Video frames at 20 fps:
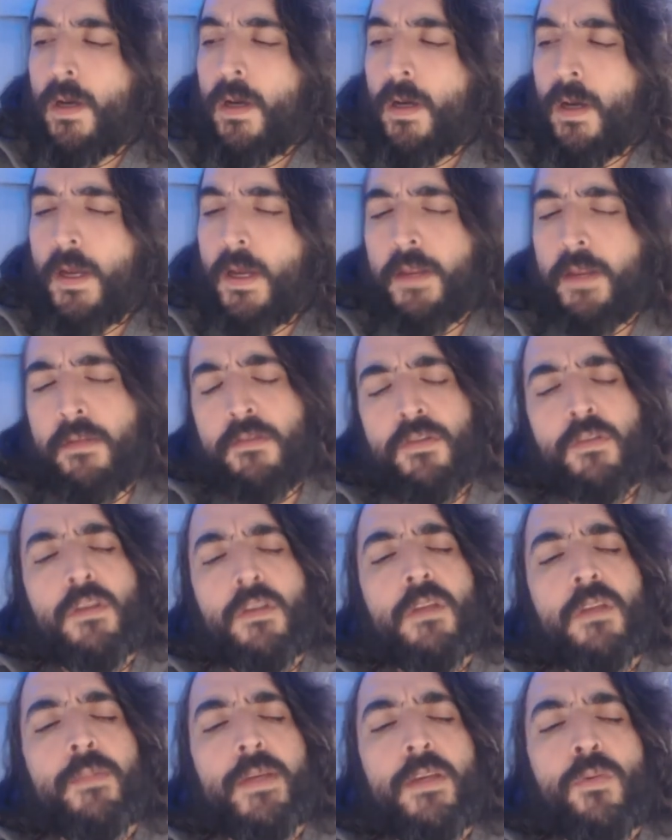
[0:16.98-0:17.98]
This is just
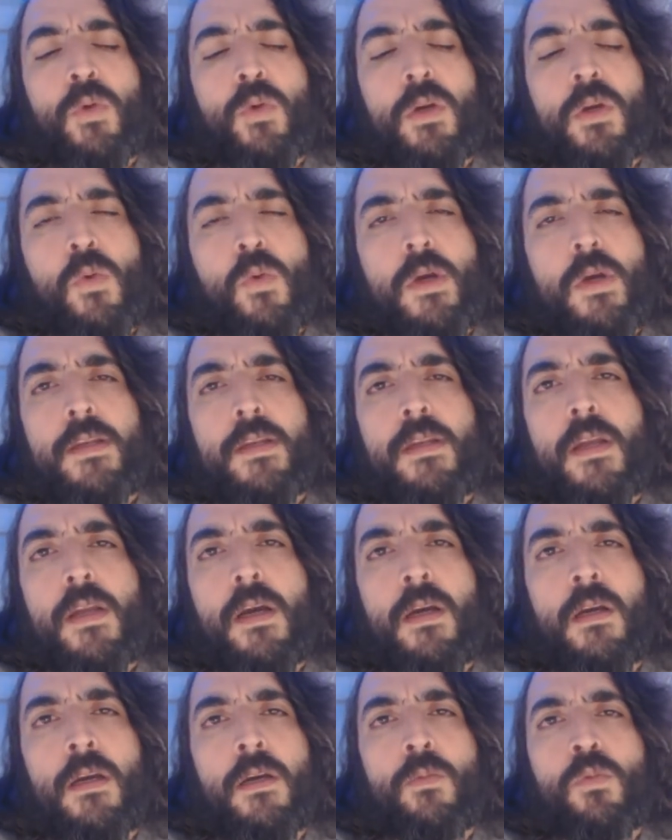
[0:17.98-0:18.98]
going to be a quick one where
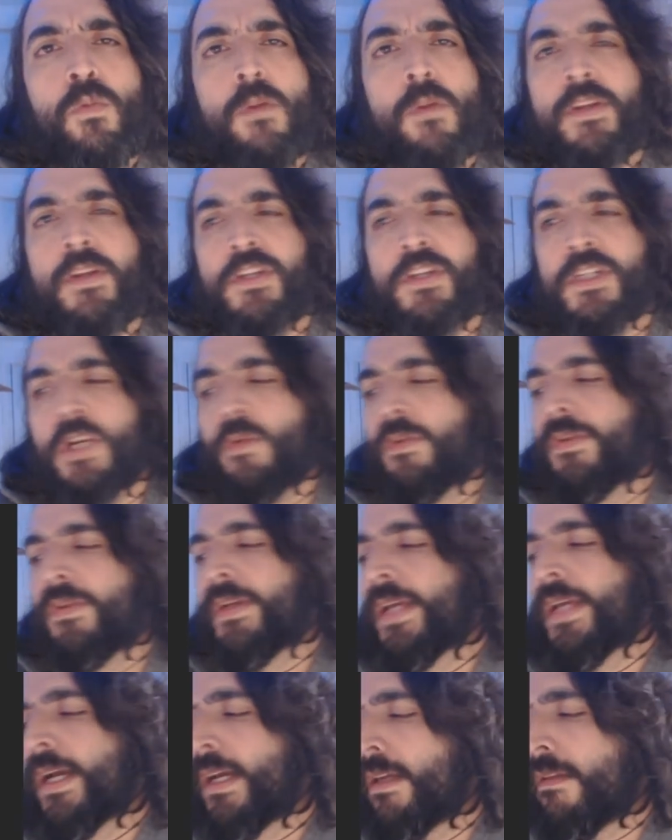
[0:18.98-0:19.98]
I'm going to share with you
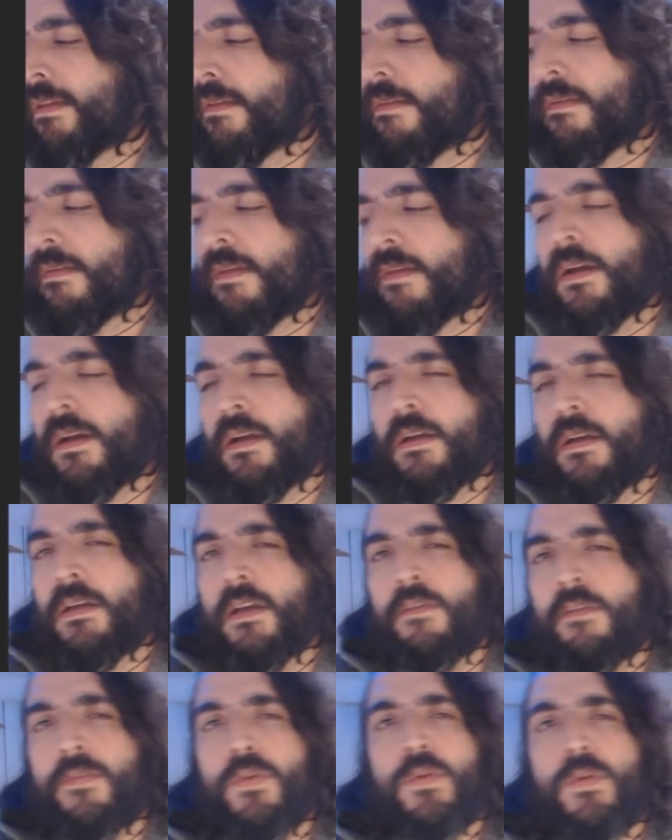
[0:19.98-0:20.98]
guys a
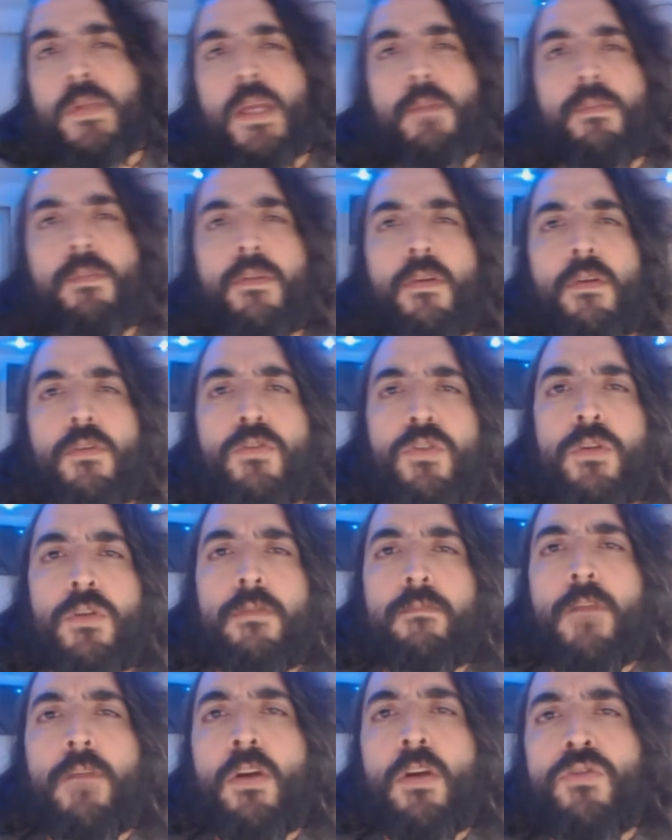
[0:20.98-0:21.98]
few tips on
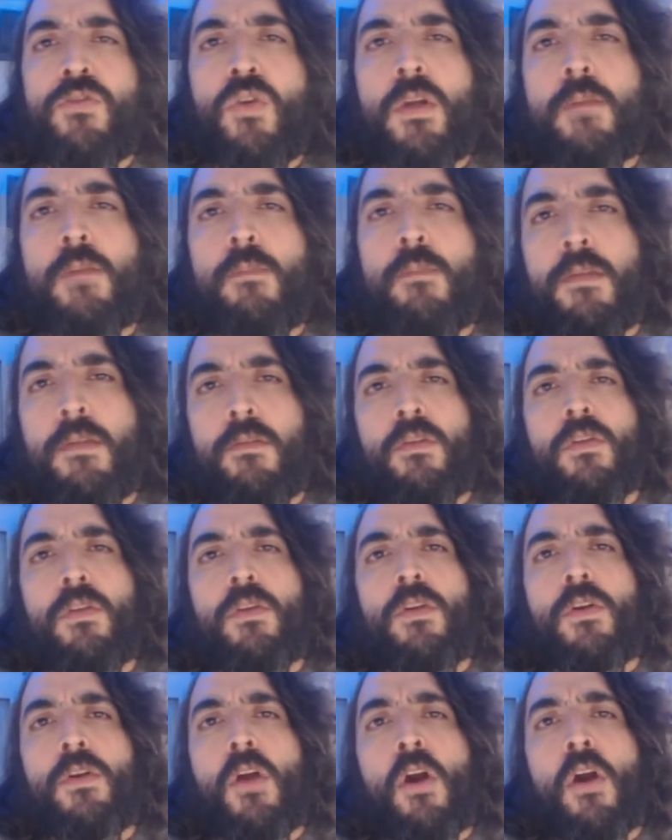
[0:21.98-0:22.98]
drawing
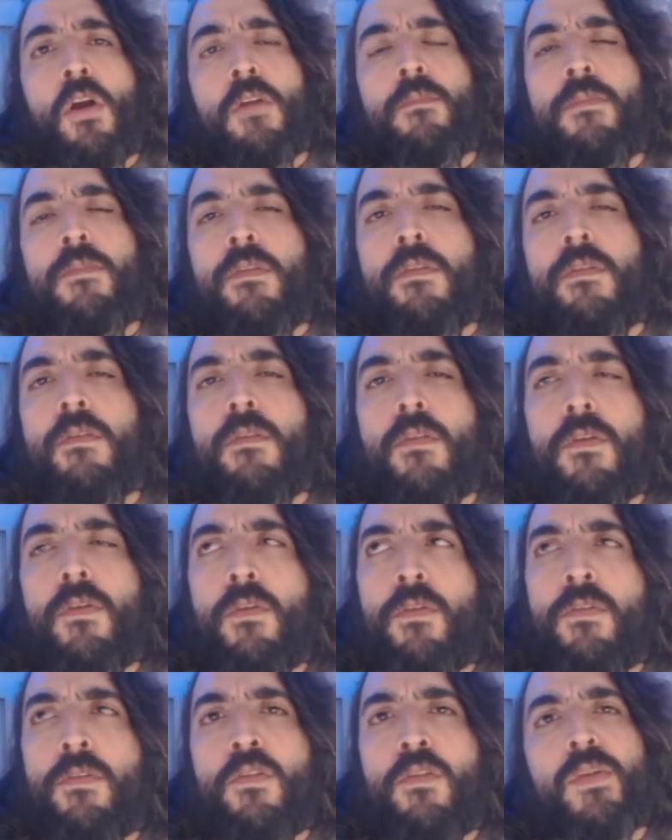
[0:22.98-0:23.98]
muscular arms or
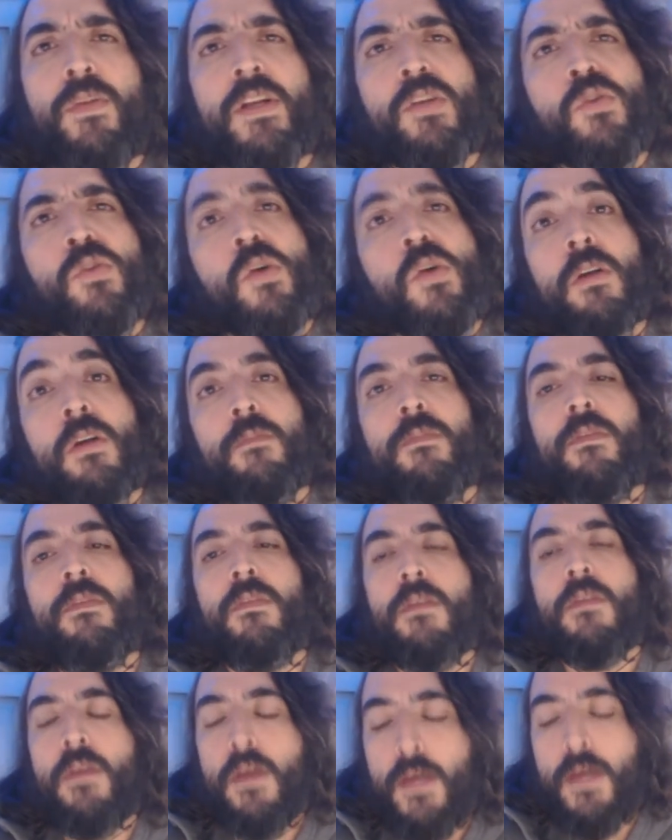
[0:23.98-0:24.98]
superhero arms.
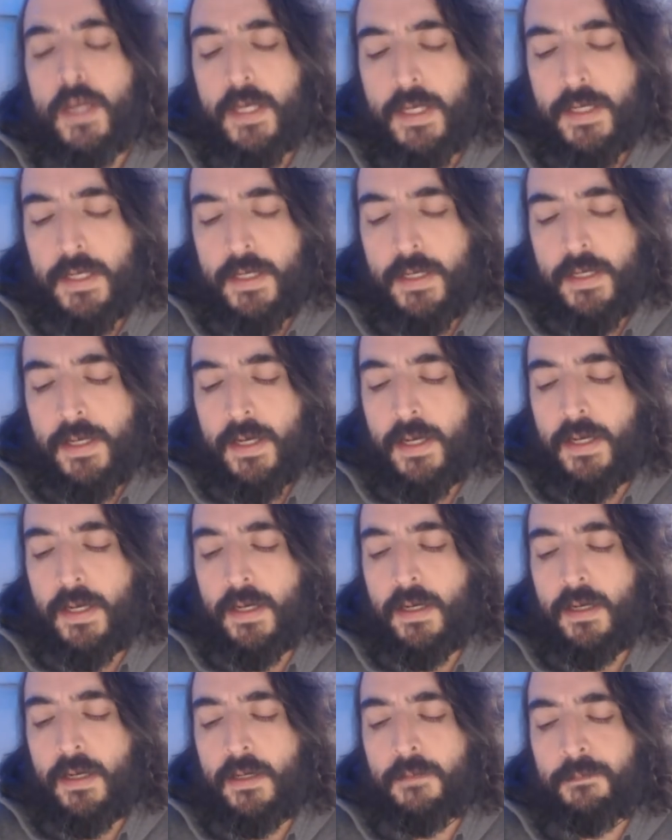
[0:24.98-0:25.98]

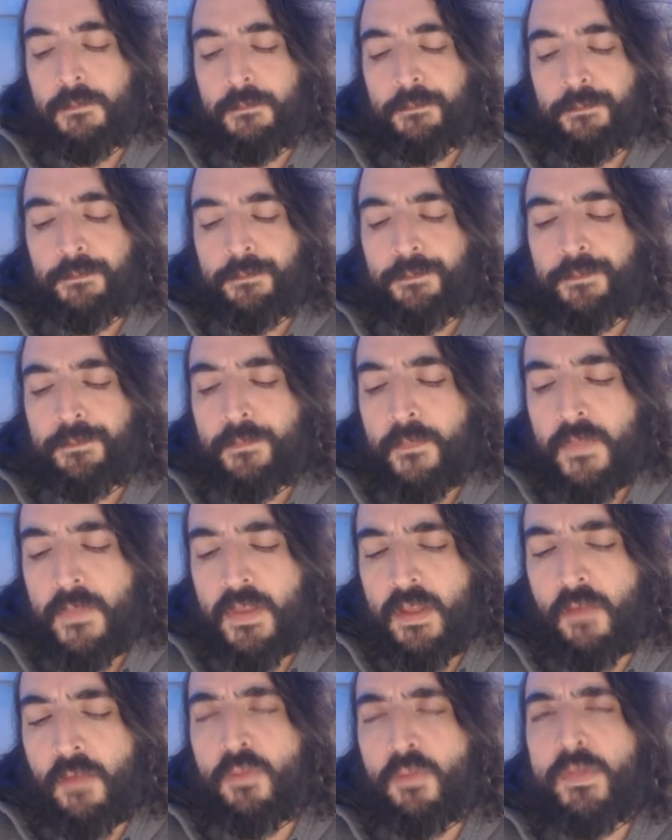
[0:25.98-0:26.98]
Um,
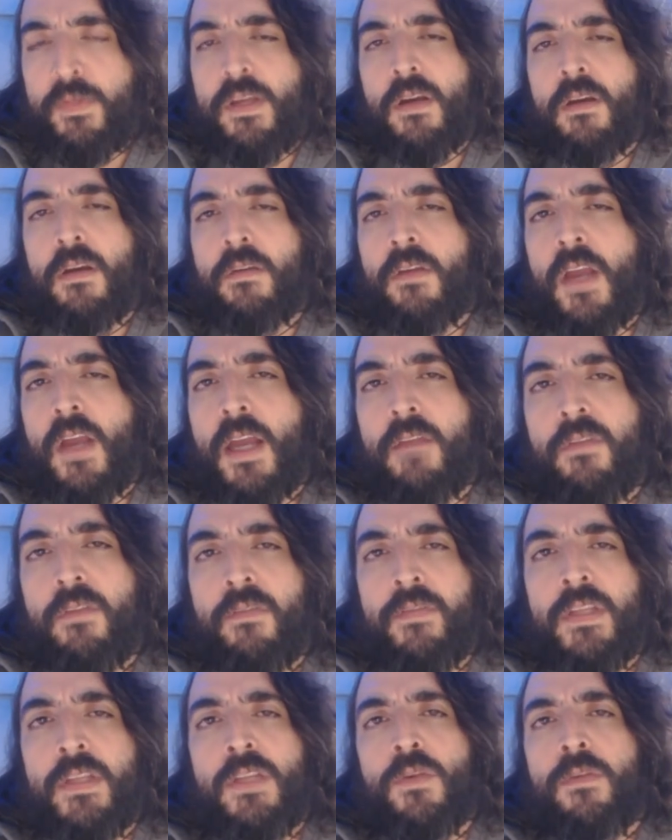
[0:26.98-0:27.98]
this will be a kind of a
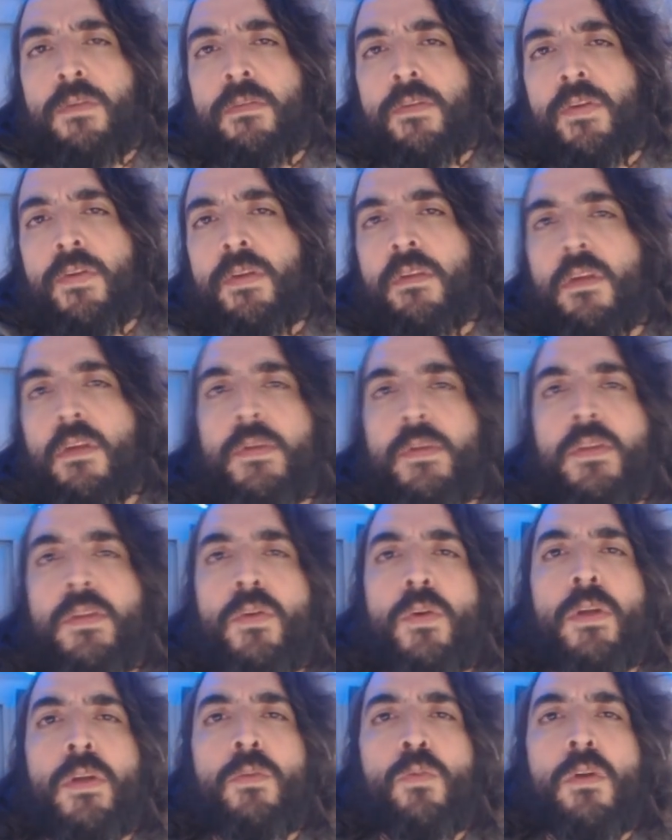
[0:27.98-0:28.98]
video series I'll be
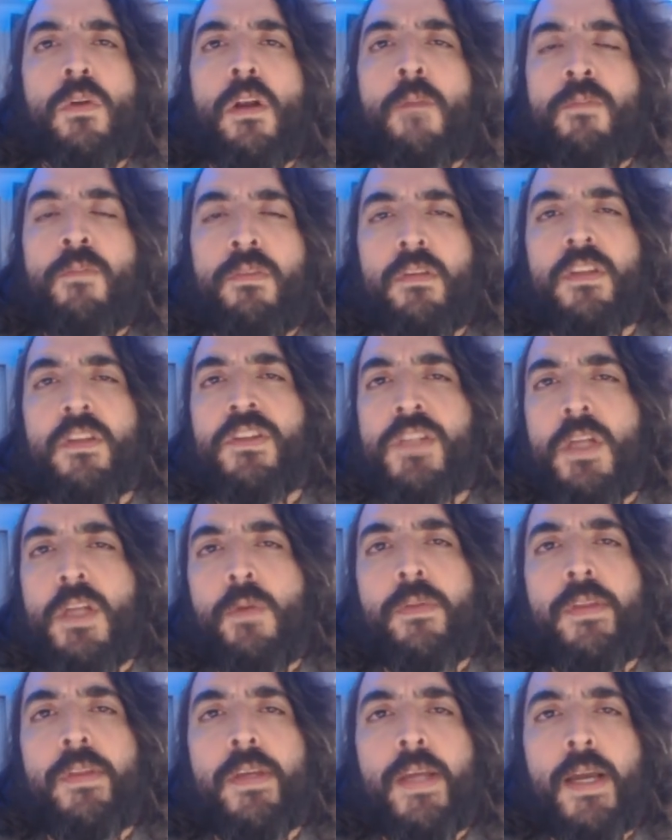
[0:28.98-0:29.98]
doing where I'm just going to share
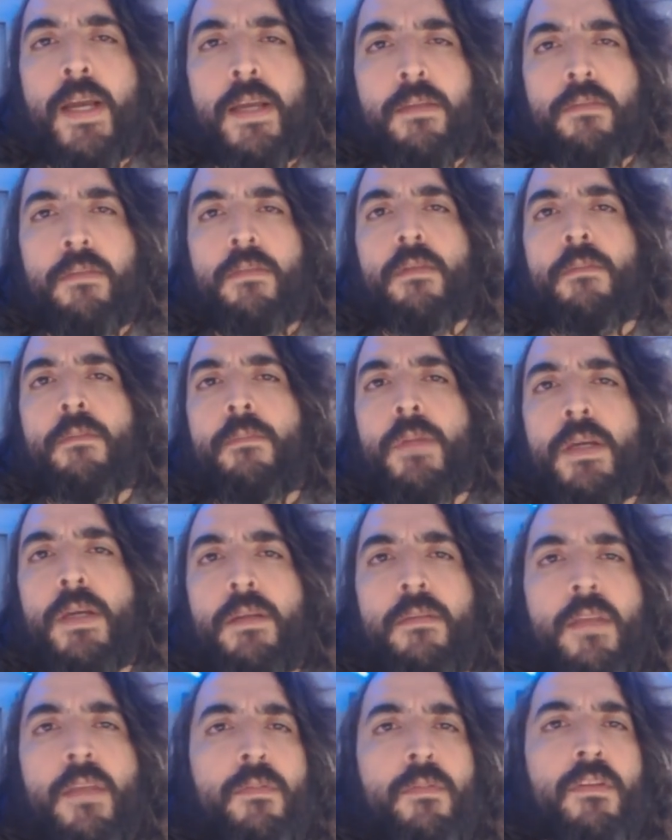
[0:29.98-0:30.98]
with you guys some
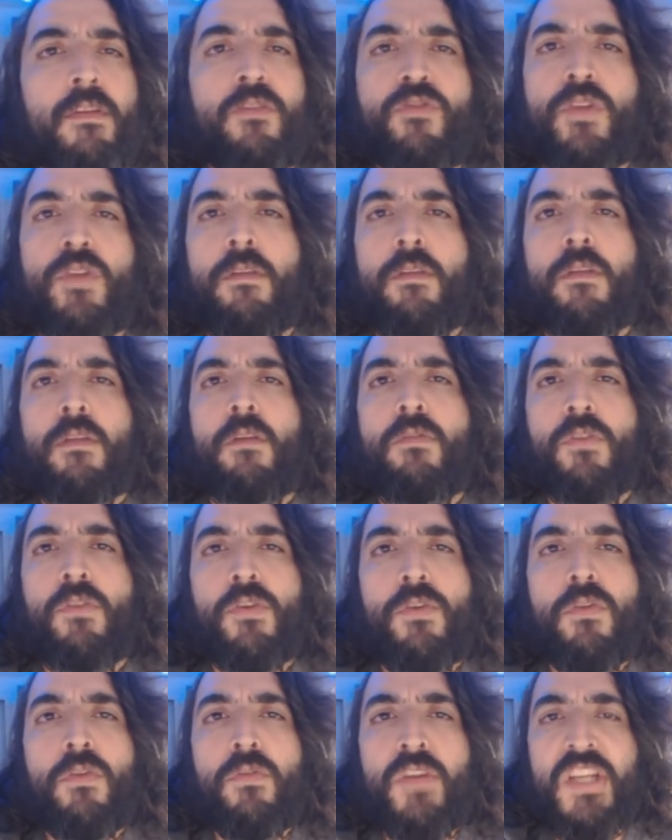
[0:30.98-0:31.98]
tips and tricks I've
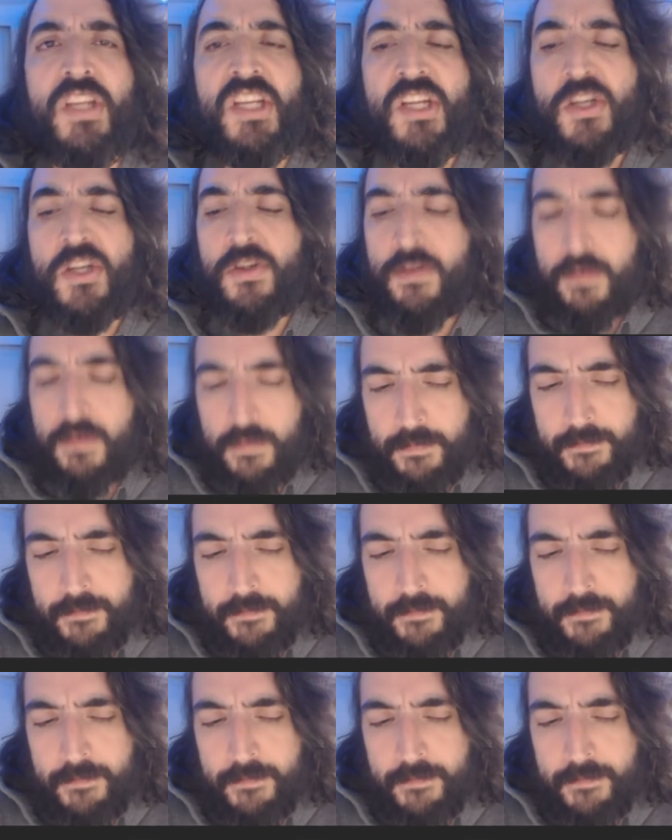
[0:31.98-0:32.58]
learned over the years.